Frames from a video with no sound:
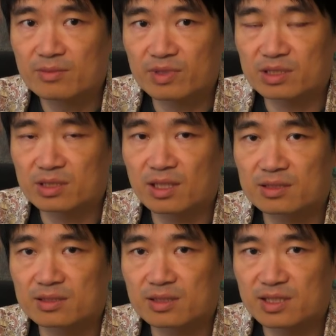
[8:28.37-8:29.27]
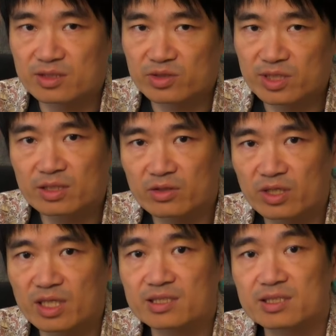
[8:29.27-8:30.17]
but got literally
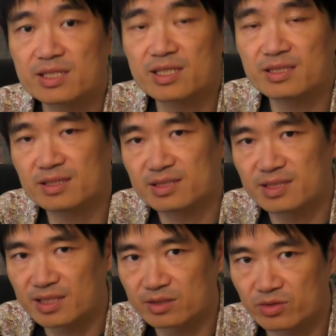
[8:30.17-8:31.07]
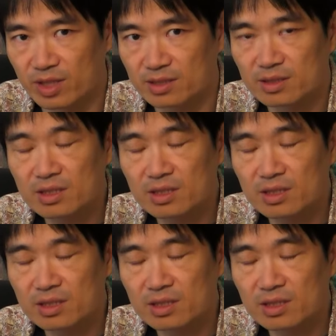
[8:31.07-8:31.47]
crushed in the second round.